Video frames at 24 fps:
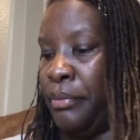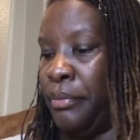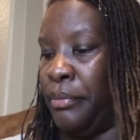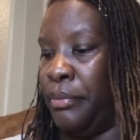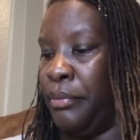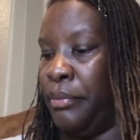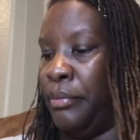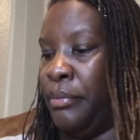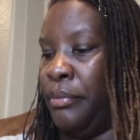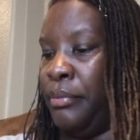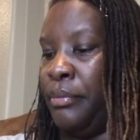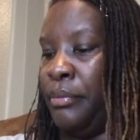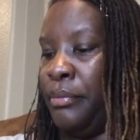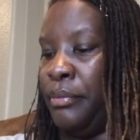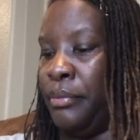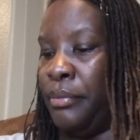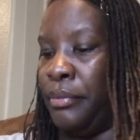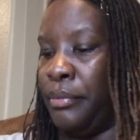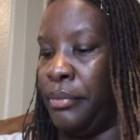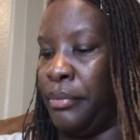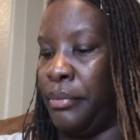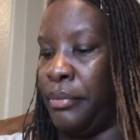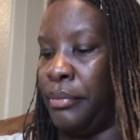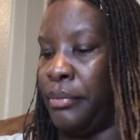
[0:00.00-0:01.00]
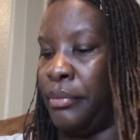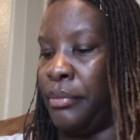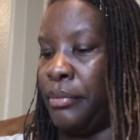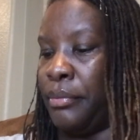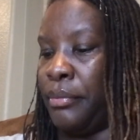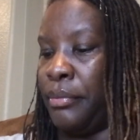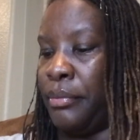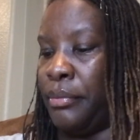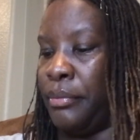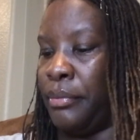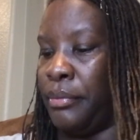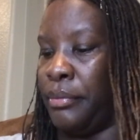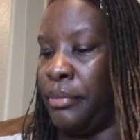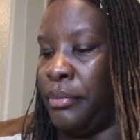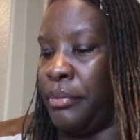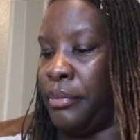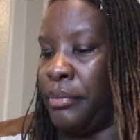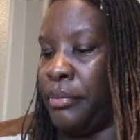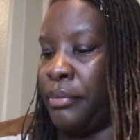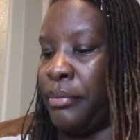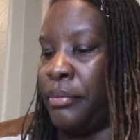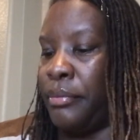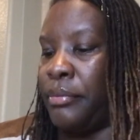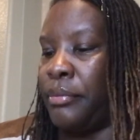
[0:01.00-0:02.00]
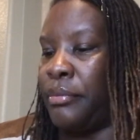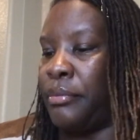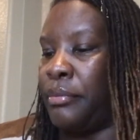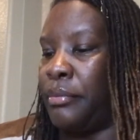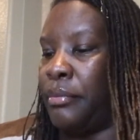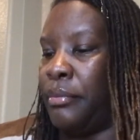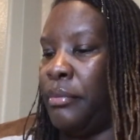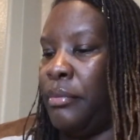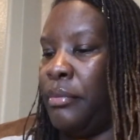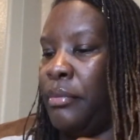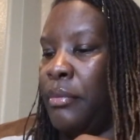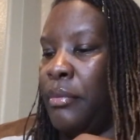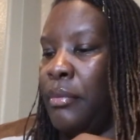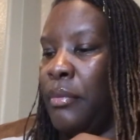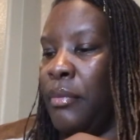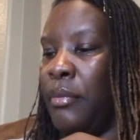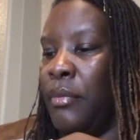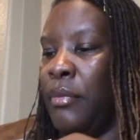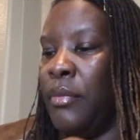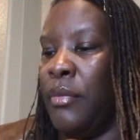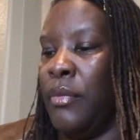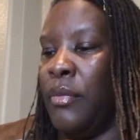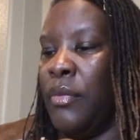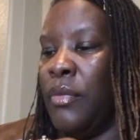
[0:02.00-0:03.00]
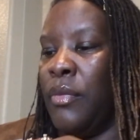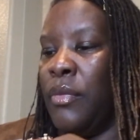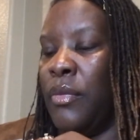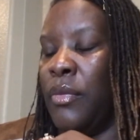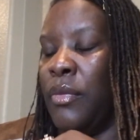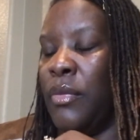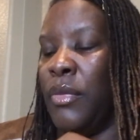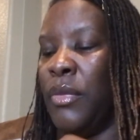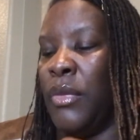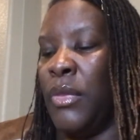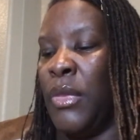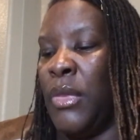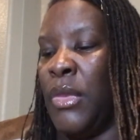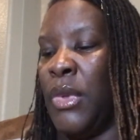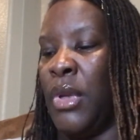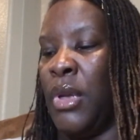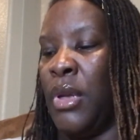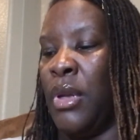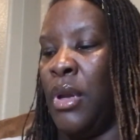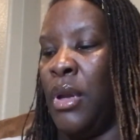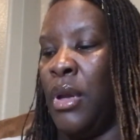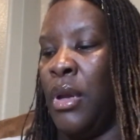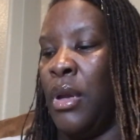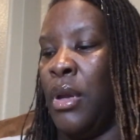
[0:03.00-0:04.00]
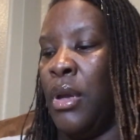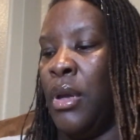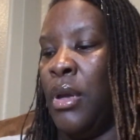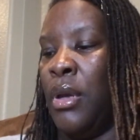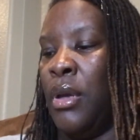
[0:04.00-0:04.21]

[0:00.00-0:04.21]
Nobody speaks.